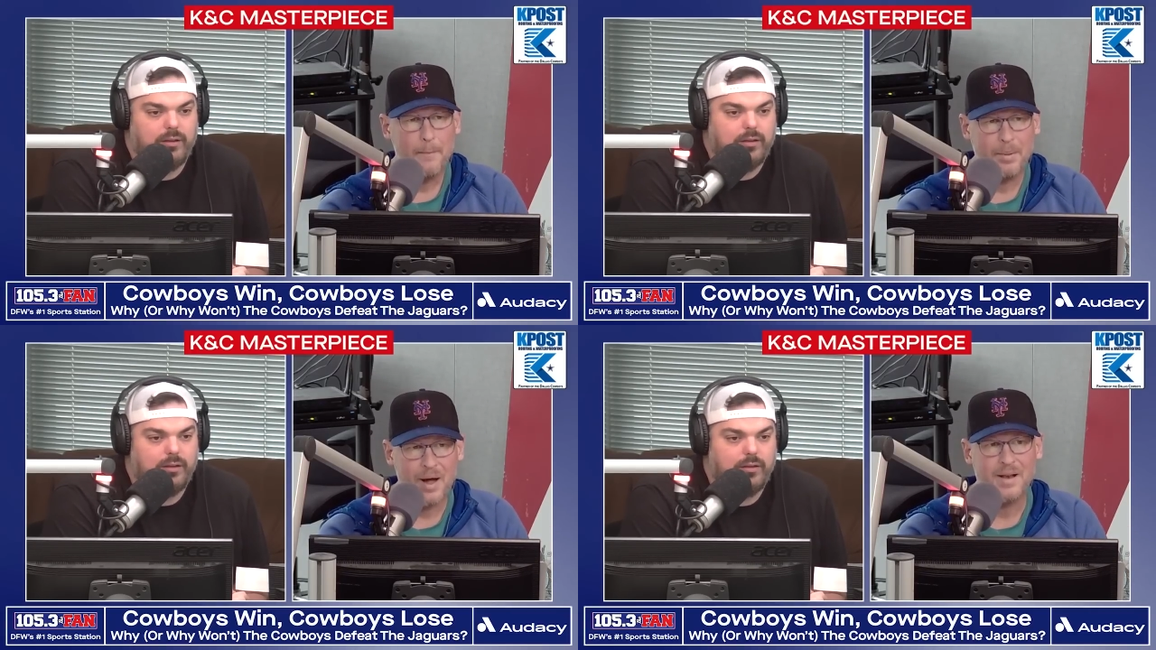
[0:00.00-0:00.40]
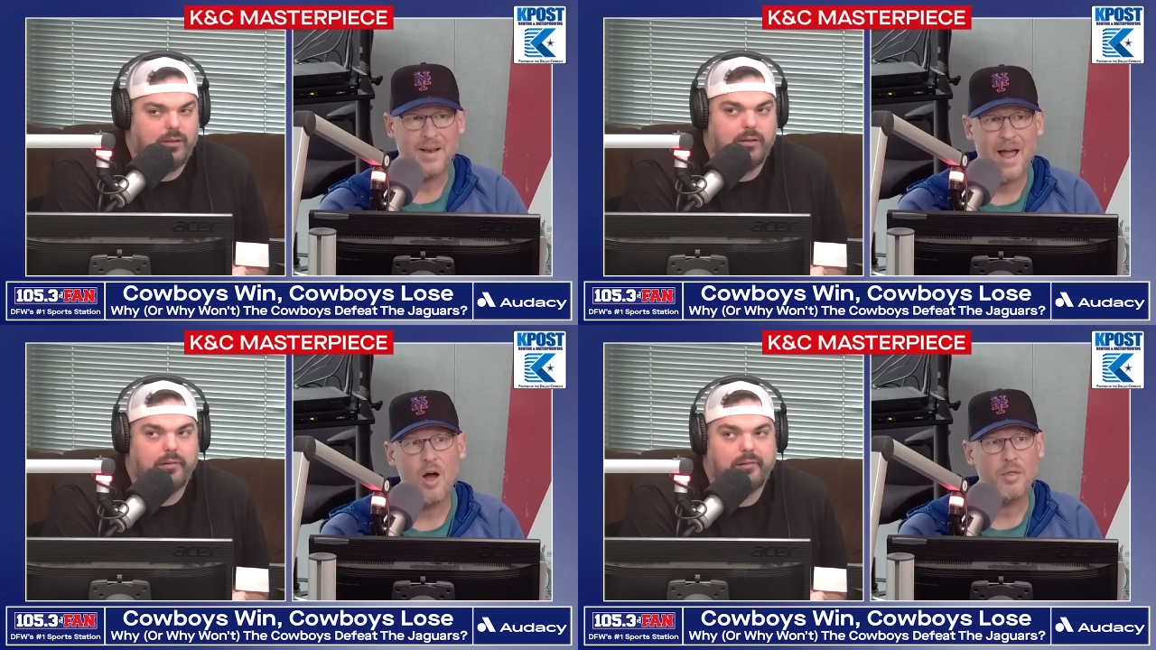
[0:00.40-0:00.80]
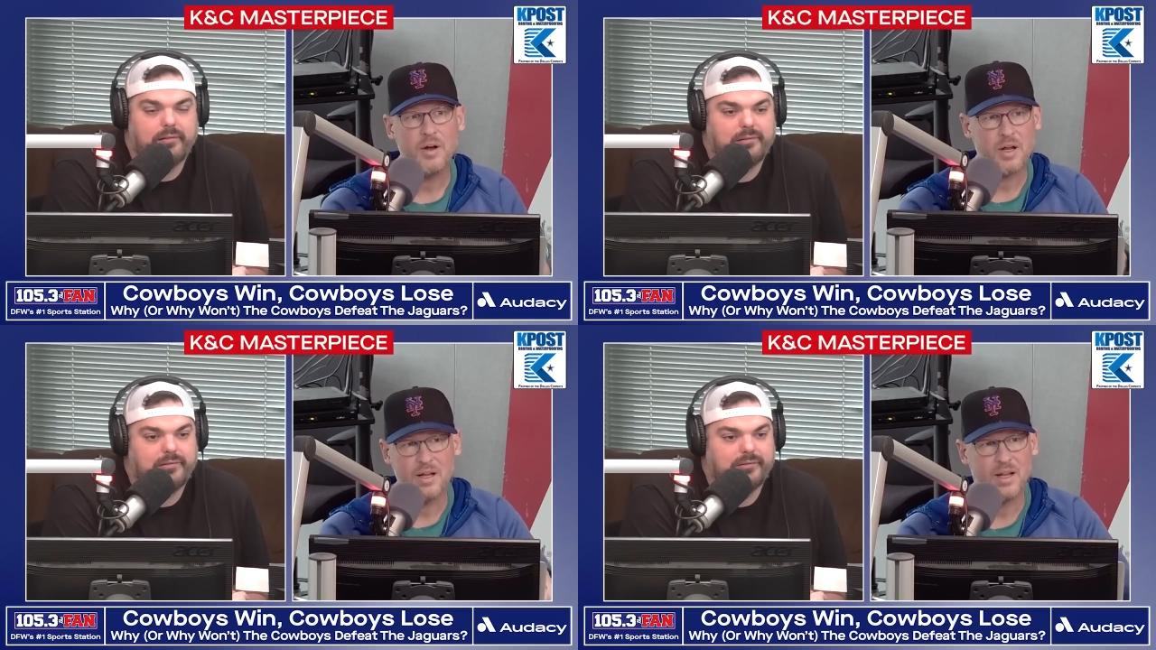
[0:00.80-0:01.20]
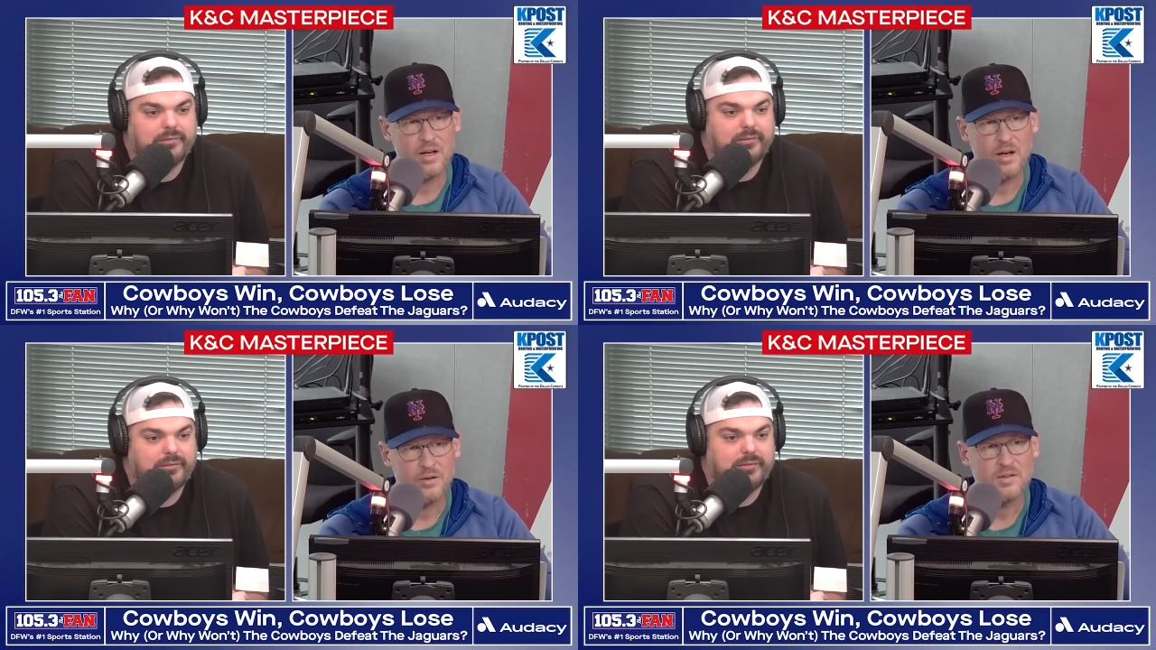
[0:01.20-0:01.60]
Speaker 1: But now they're going to get
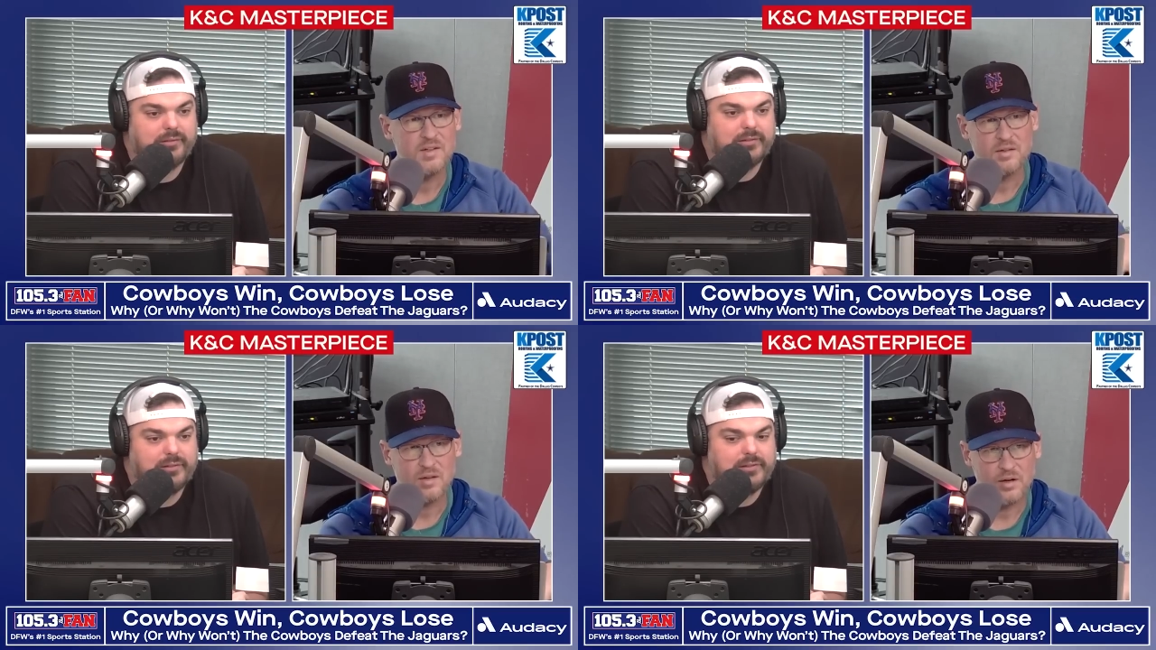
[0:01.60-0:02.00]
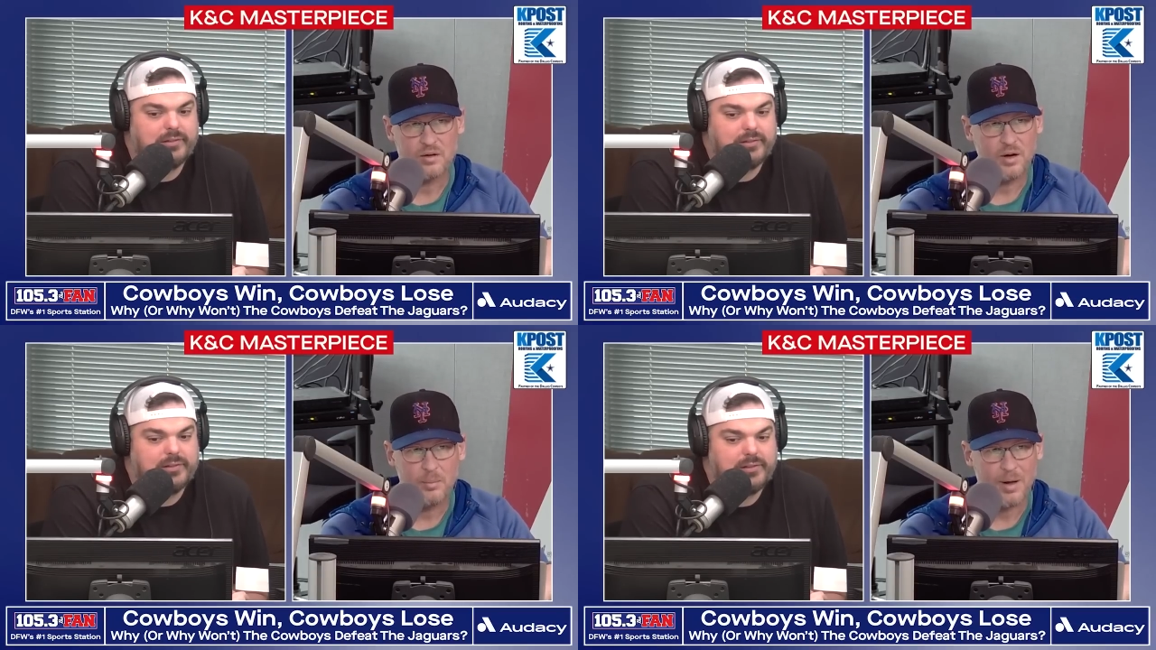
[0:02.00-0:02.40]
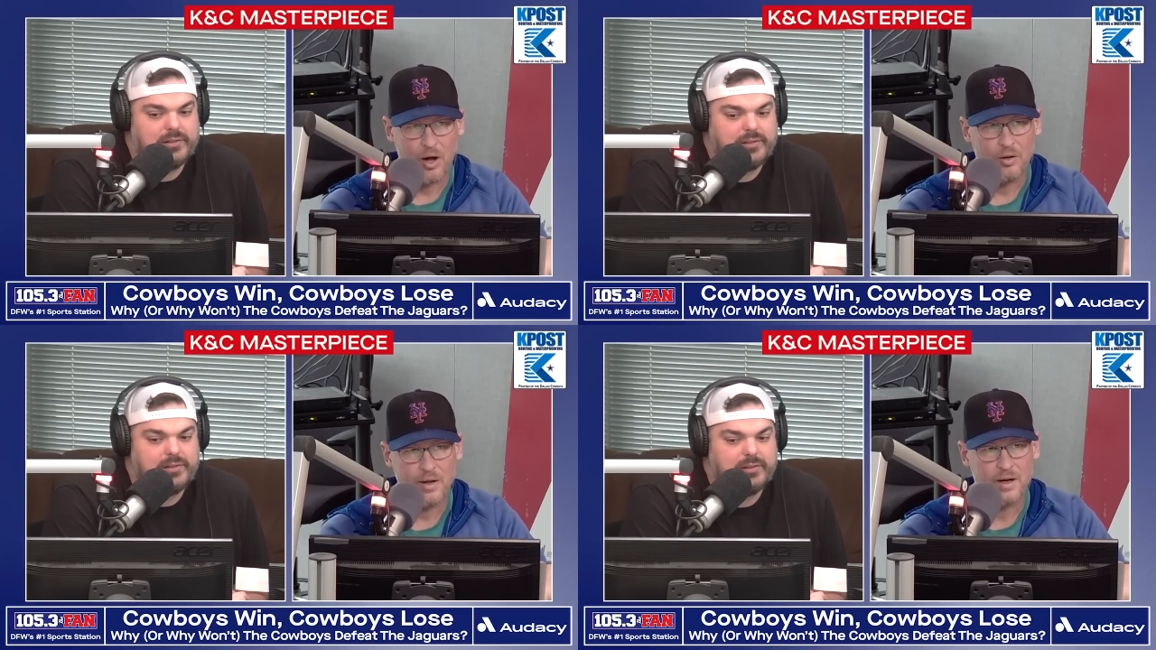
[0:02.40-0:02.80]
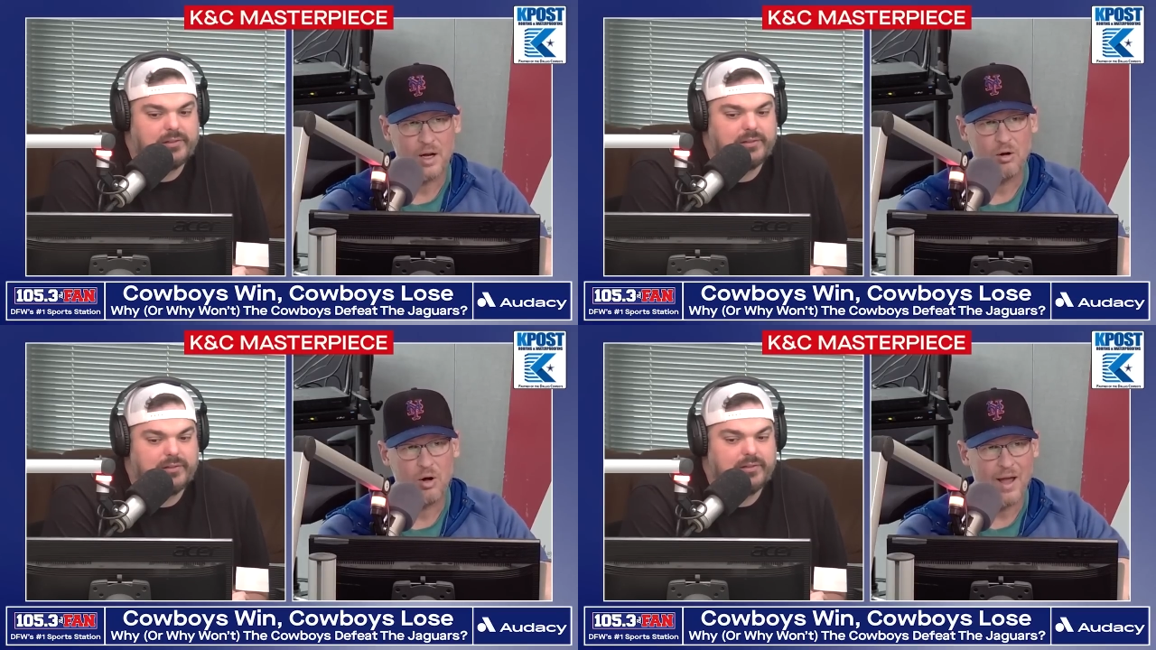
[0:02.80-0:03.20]
another season under their belt and
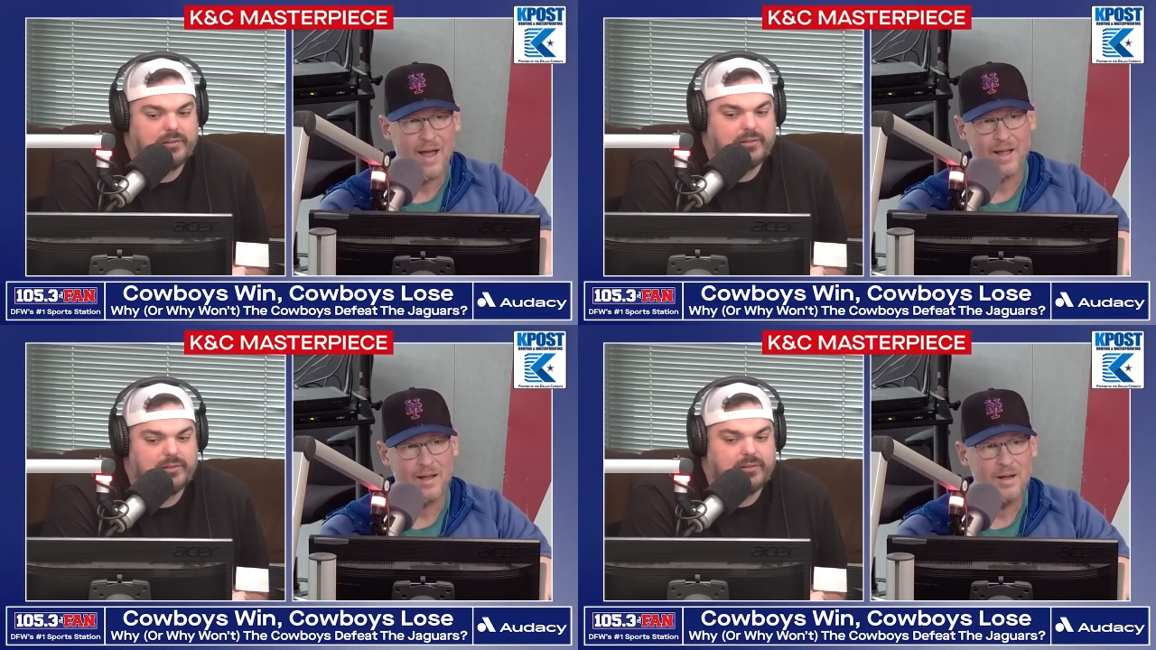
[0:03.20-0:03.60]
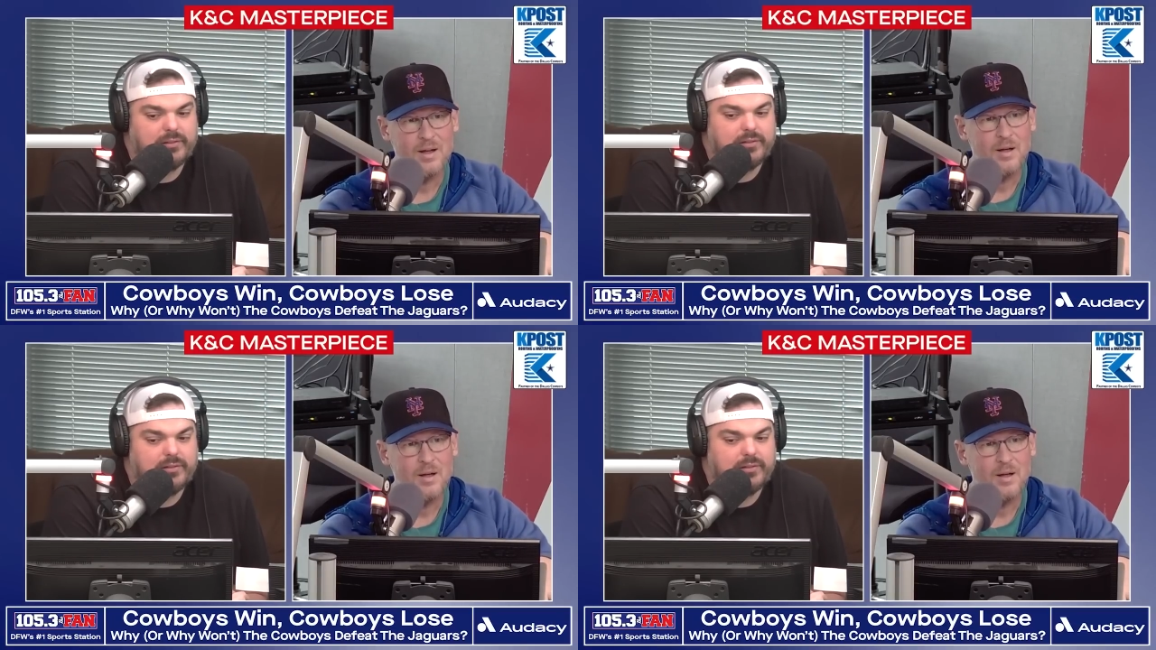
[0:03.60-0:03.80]
go, hey,